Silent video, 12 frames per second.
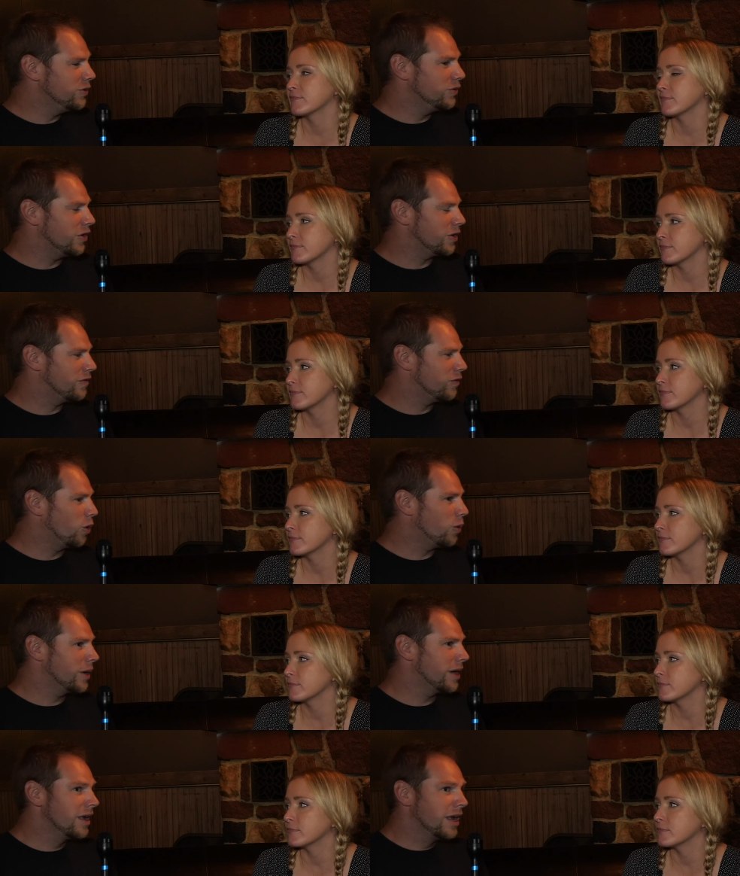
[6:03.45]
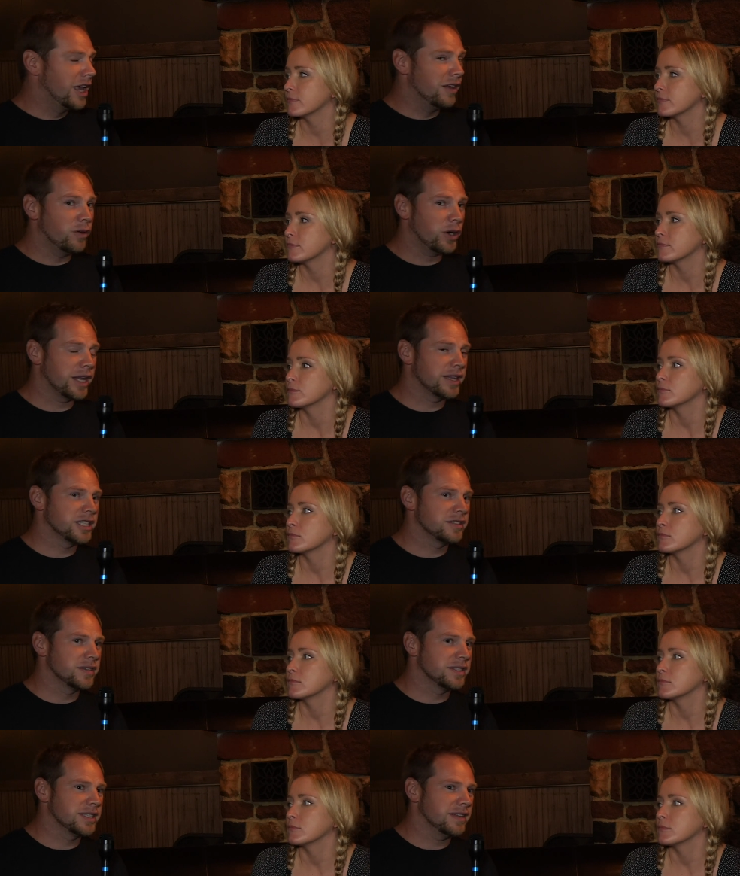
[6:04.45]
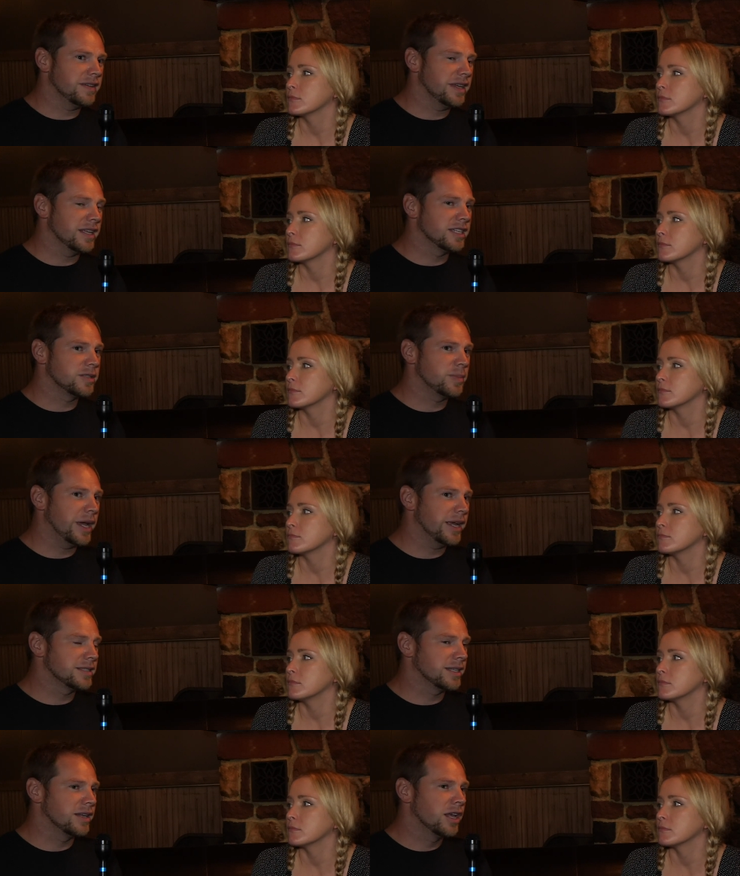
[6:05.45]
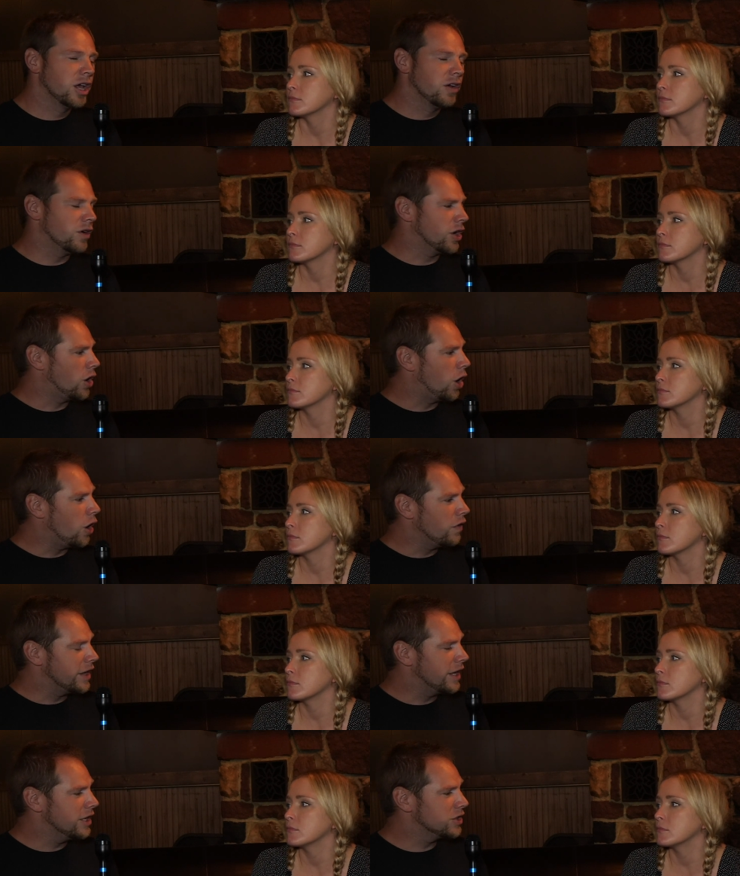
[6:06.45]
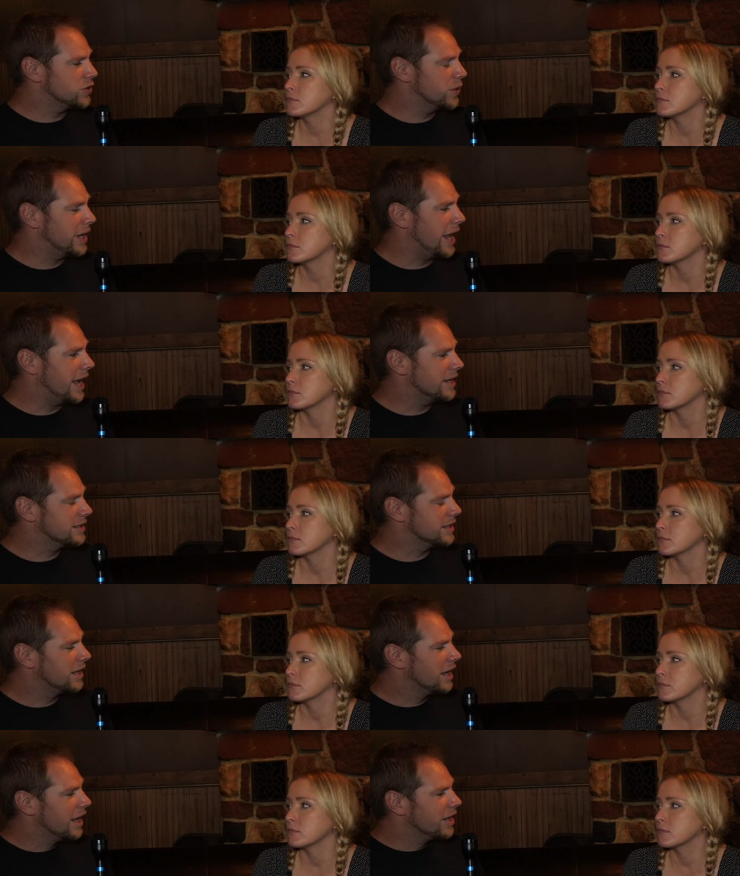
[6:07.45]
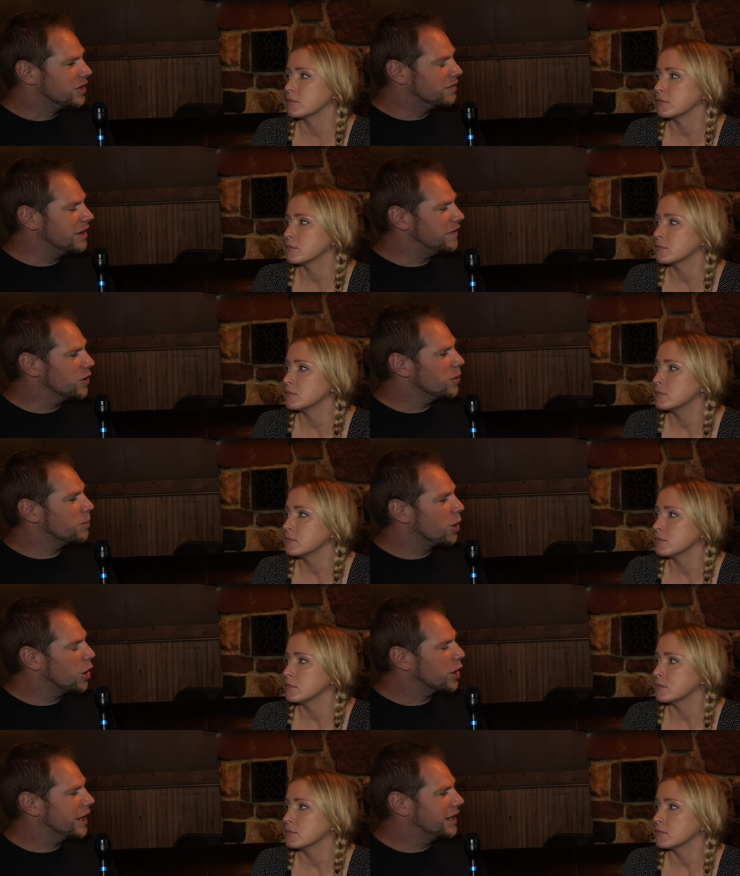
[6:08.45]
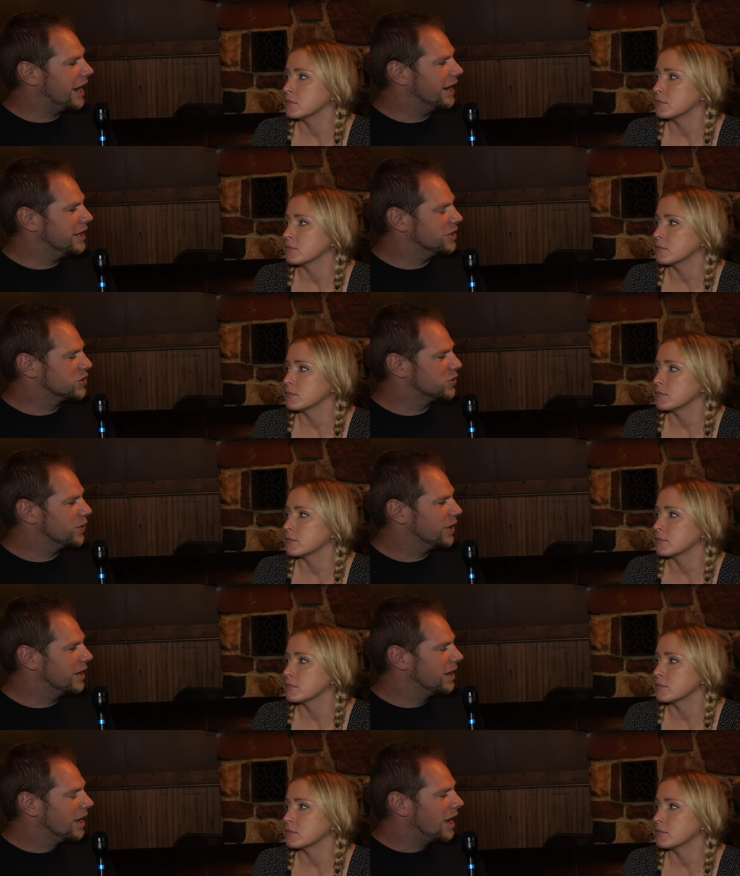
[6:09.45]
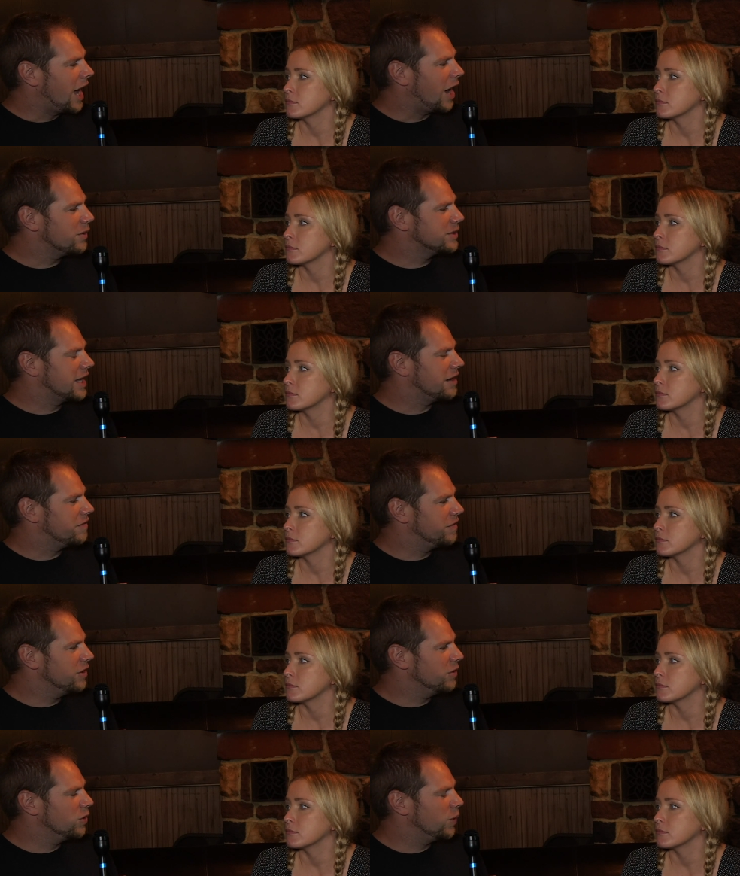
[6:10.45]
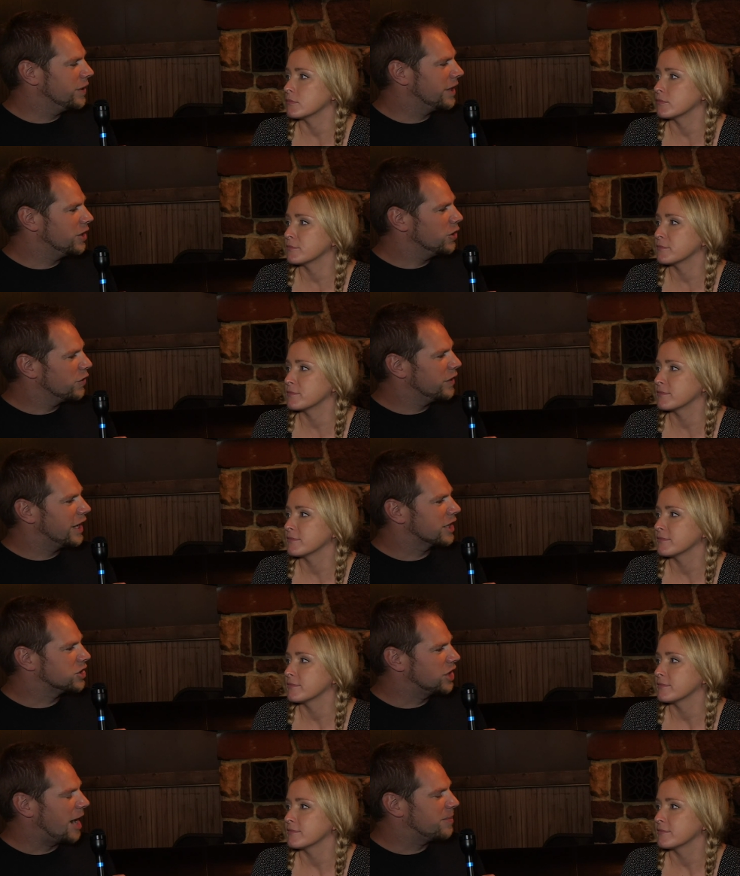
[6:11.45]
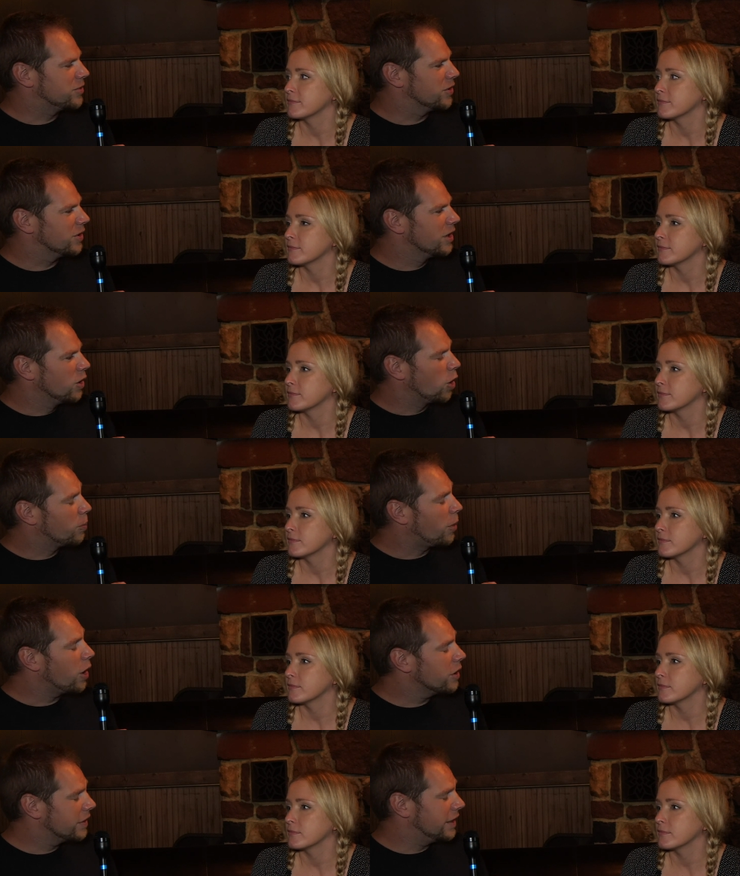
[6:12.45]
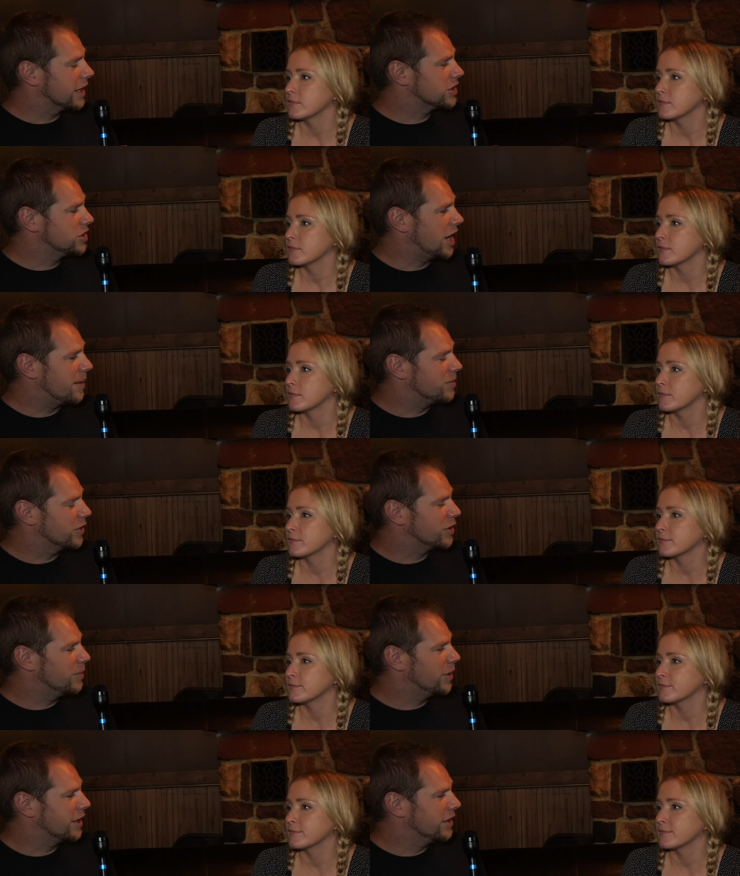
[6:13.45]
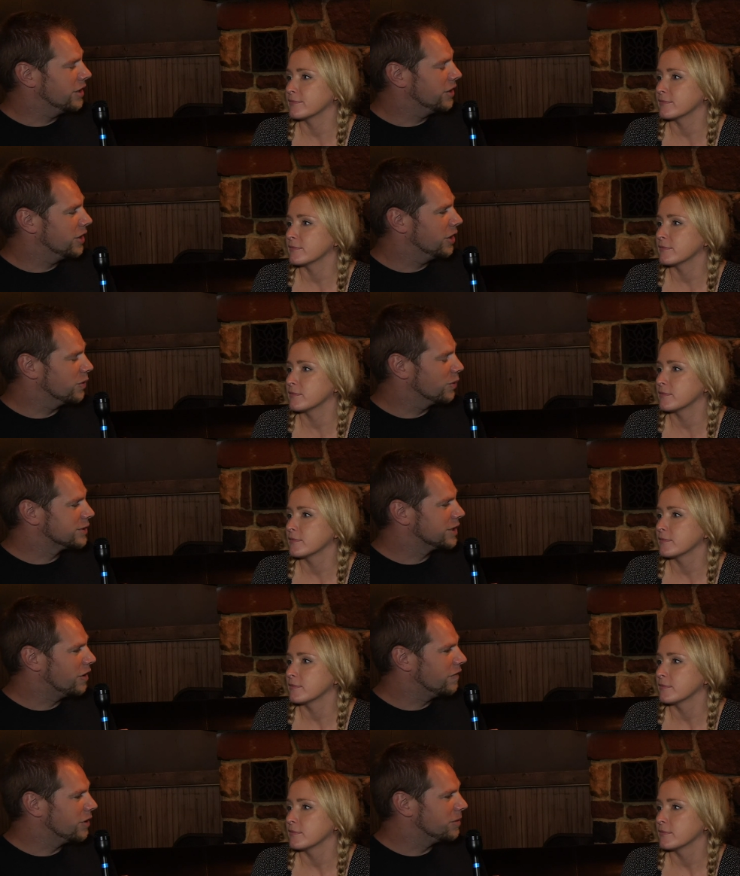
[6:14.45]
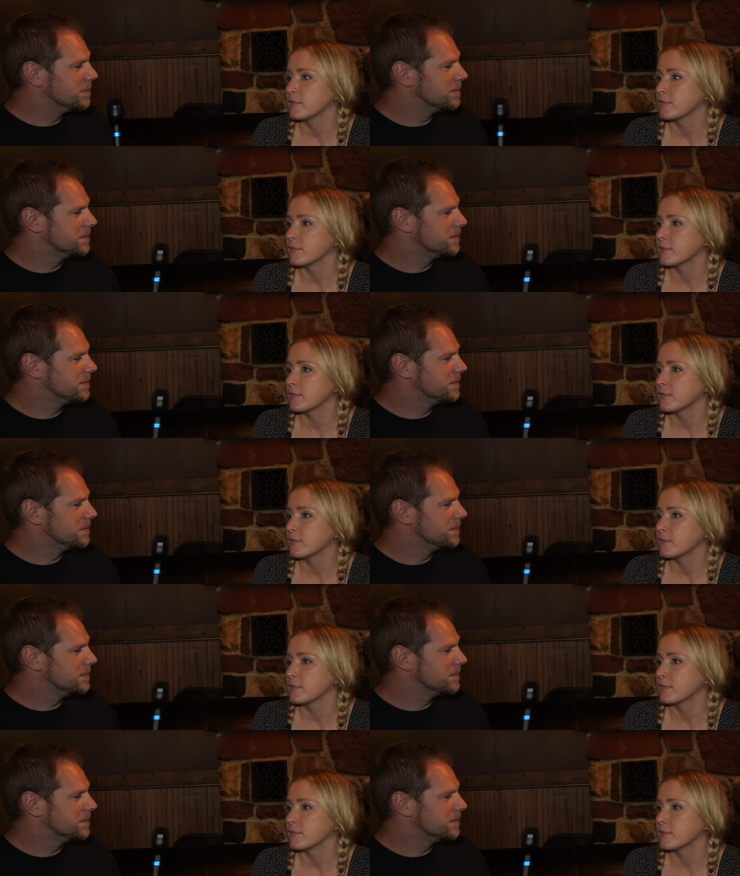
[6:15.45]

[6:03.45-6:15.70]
Speaker 1: And you look forward and look at this facility in space and look at all the history it has and to leave your mark on that history. How does that feel knowing that you're the next chapter or part of the next chapter at the Buccaneer here in Rozellville?